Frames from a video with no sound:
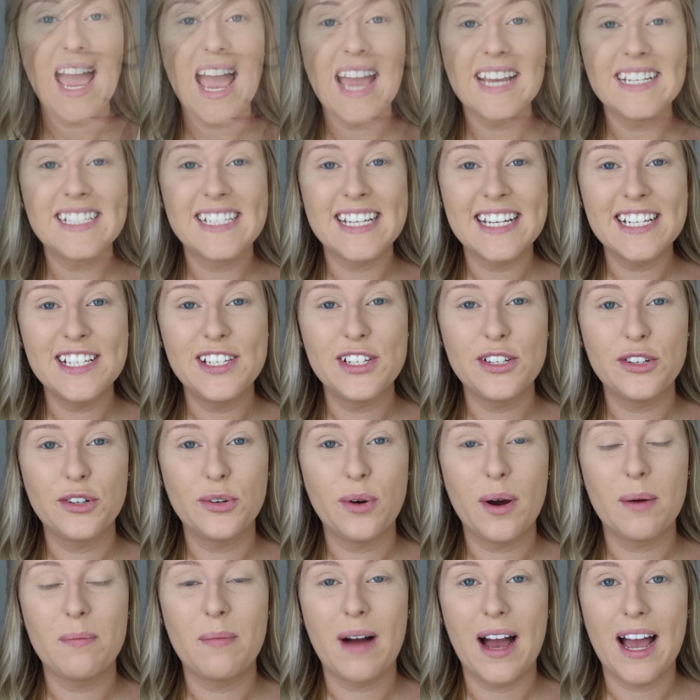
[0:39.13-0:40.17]
I did
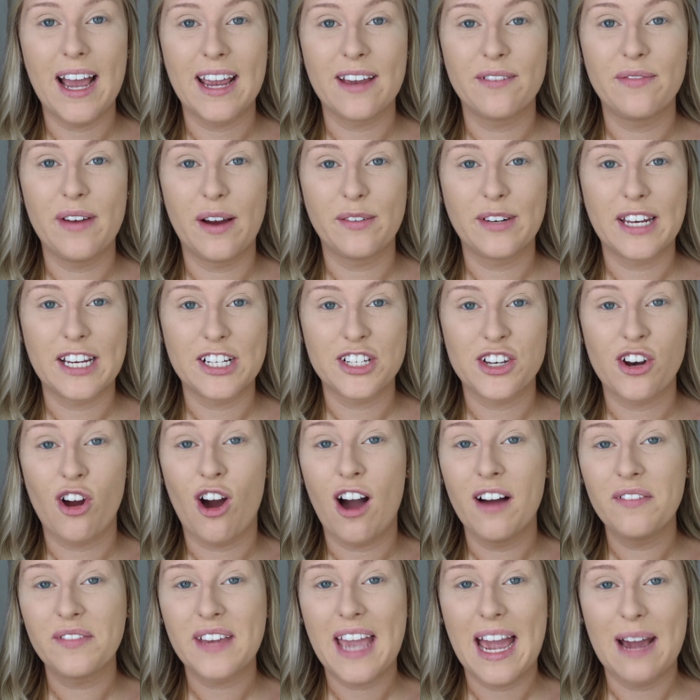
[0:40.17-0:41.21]
do my foundation
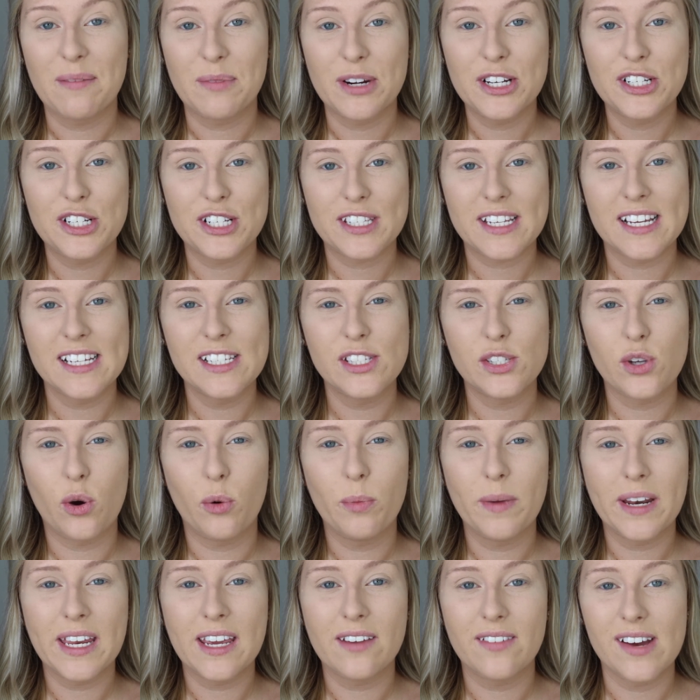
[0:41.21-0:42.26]
off camera just because
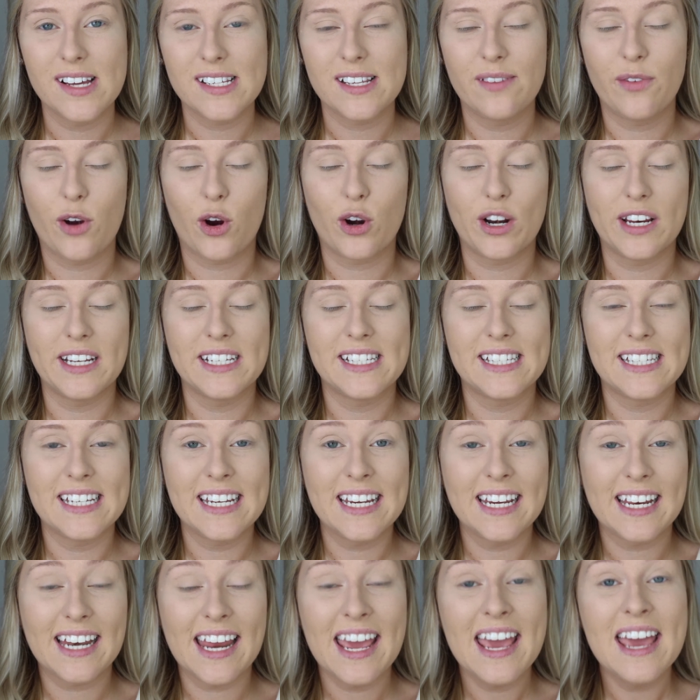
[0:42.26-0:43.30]
so many of us have already
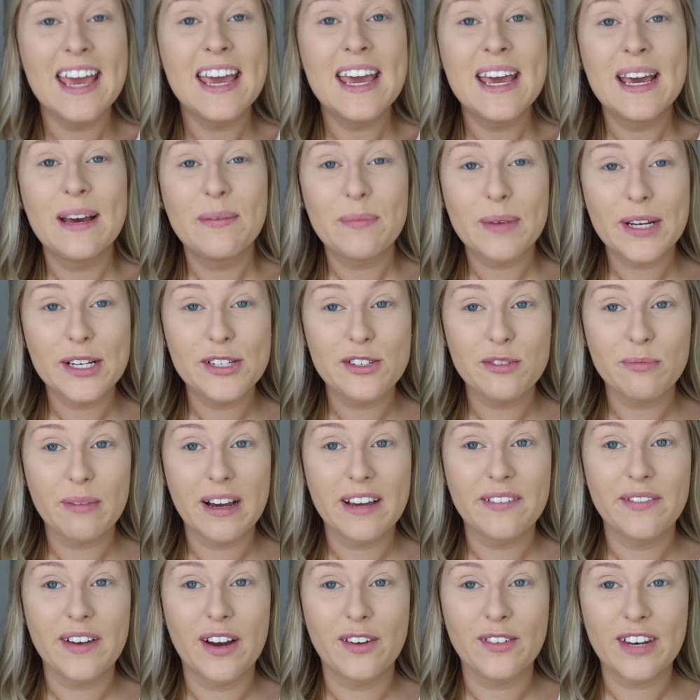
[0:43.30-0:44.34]
seen me do
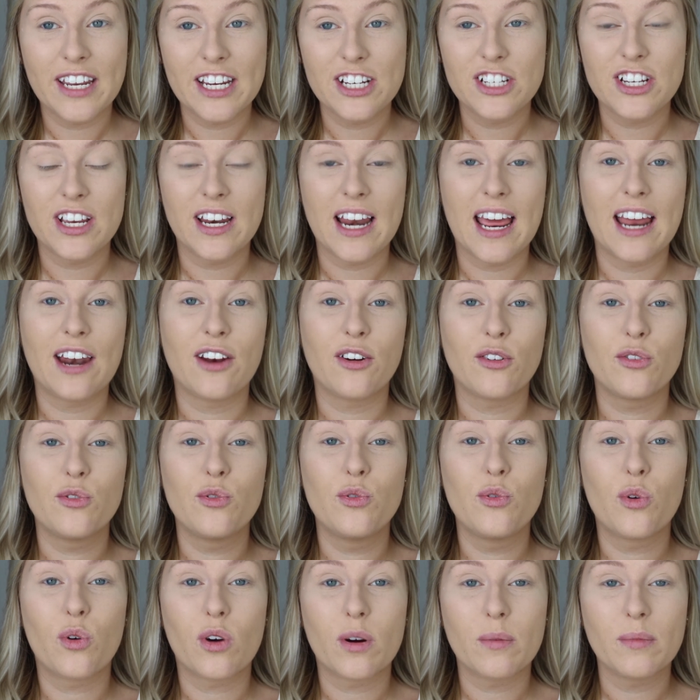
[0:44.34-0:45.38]
my foundation and are
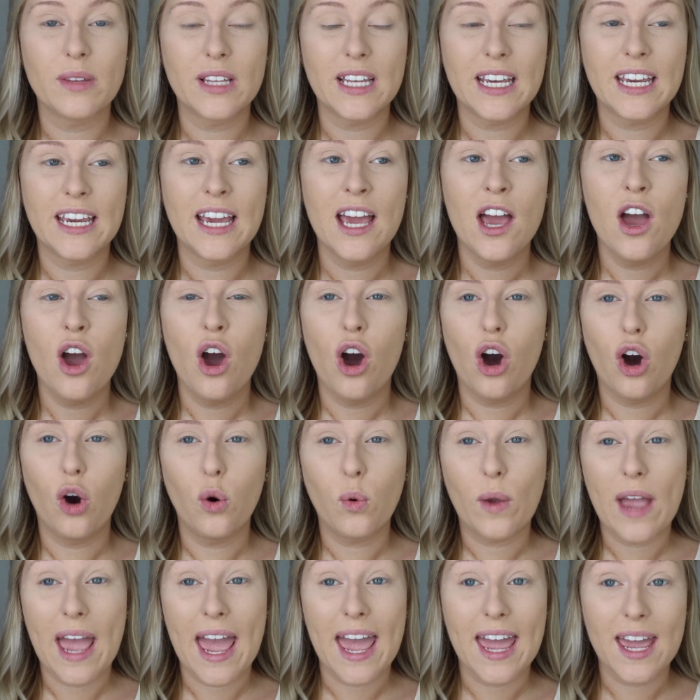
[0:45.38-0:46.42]
normally
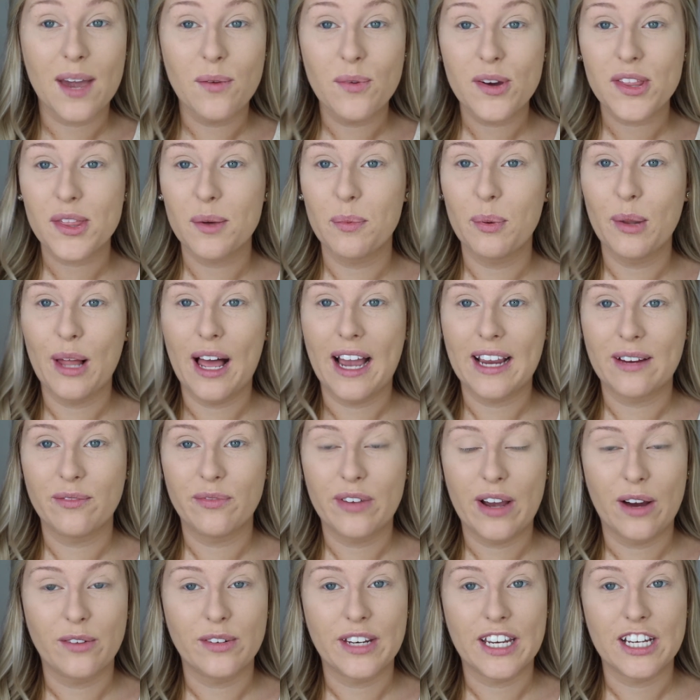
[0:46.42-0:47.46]
okay with
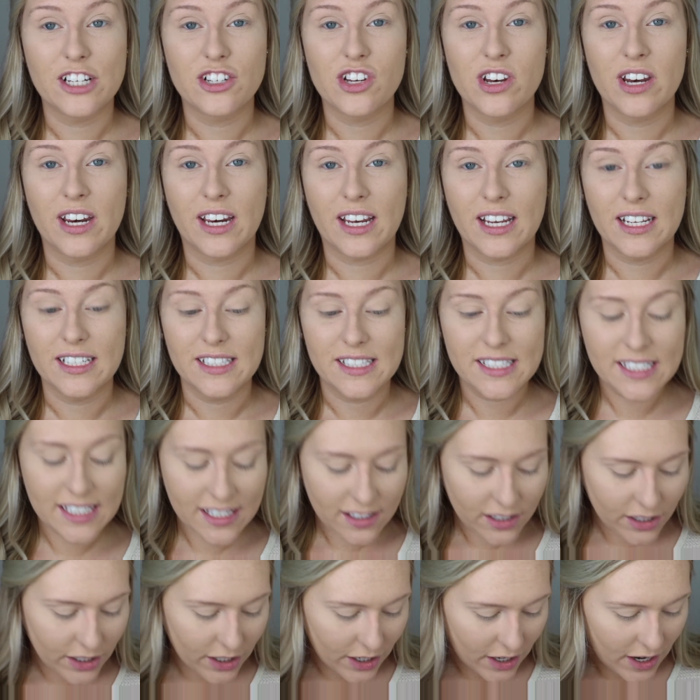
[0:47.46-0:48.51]
applying foundation and
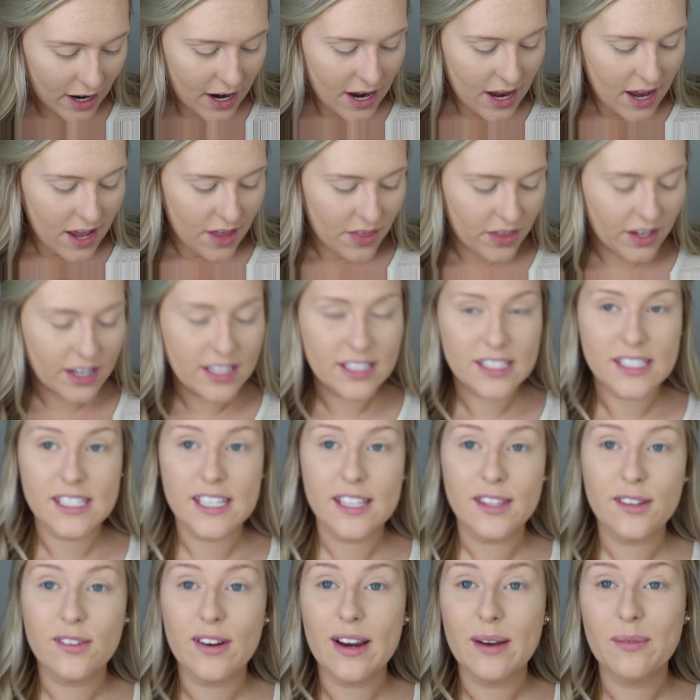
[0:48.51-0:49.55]
concealer. The
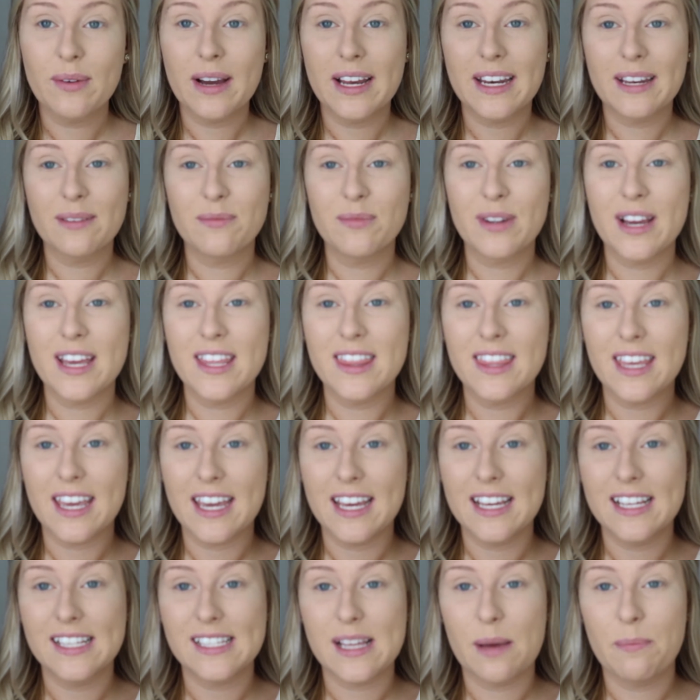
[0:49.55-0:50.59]
concealer I went in with
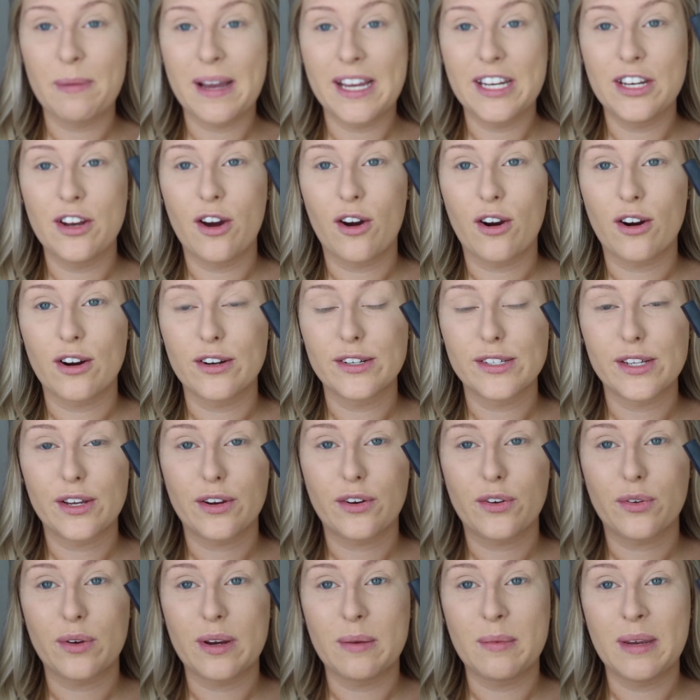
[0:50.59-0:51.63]
is my
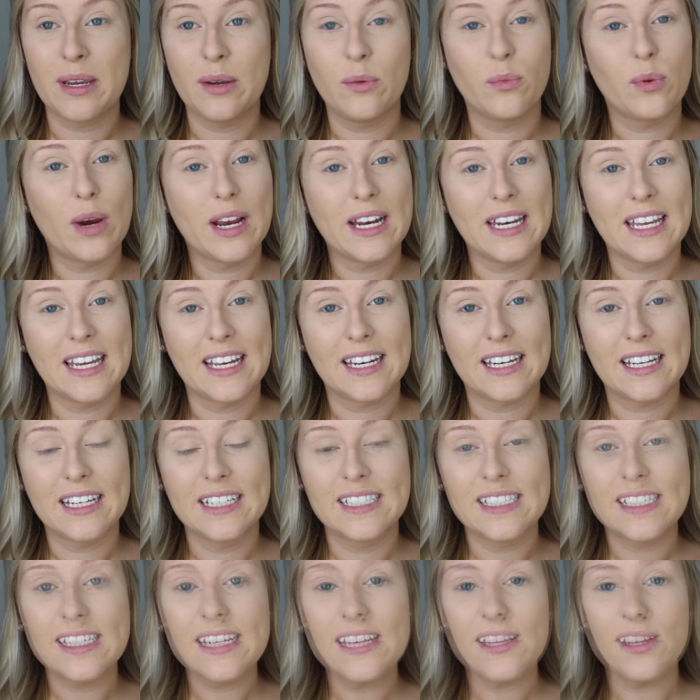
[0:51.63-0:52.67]
NARS Creamy Radiant
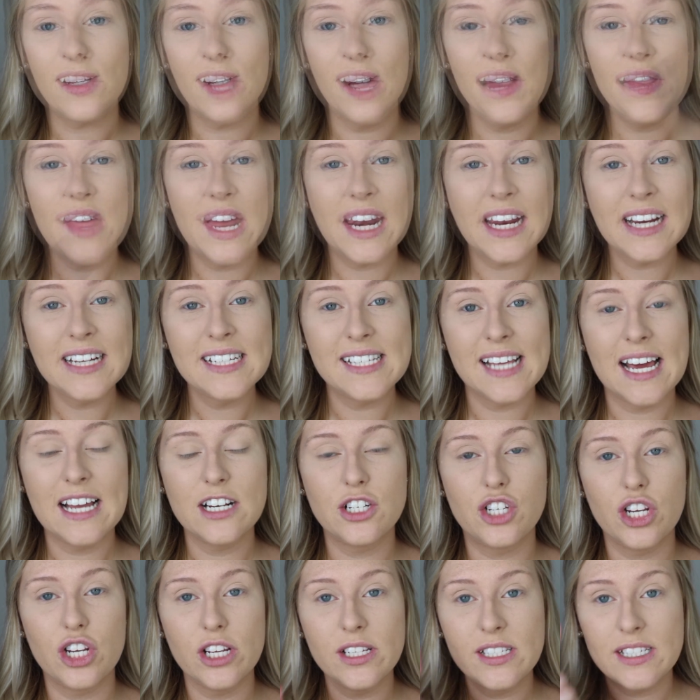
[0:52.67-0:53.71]
Concealer. Then I
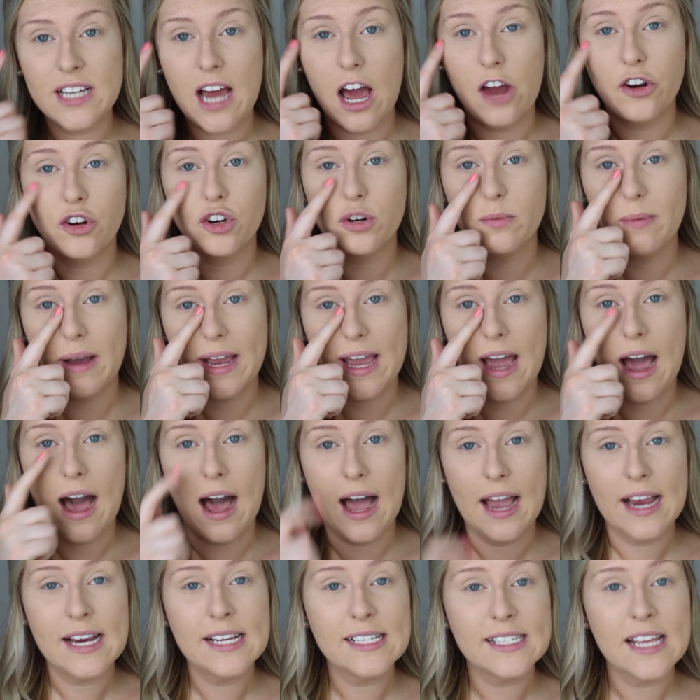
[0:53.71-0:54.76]
set just under my
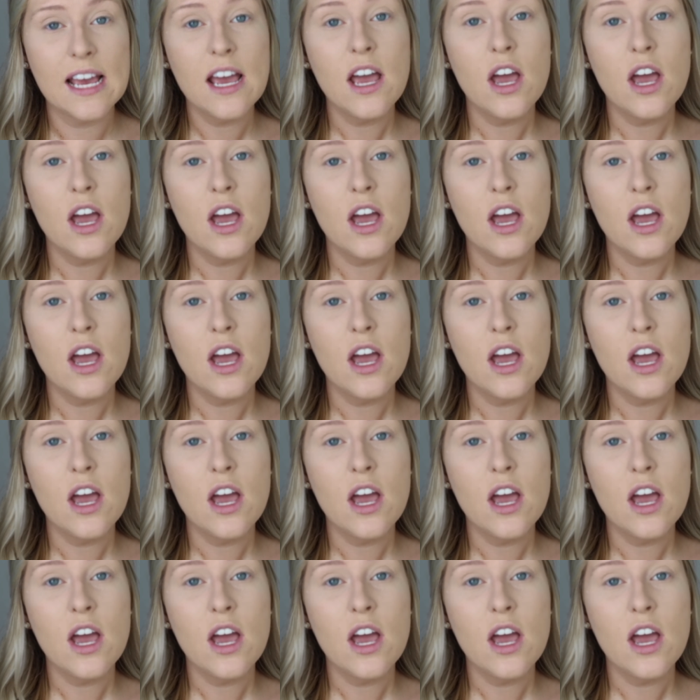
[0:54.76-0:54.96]
eyes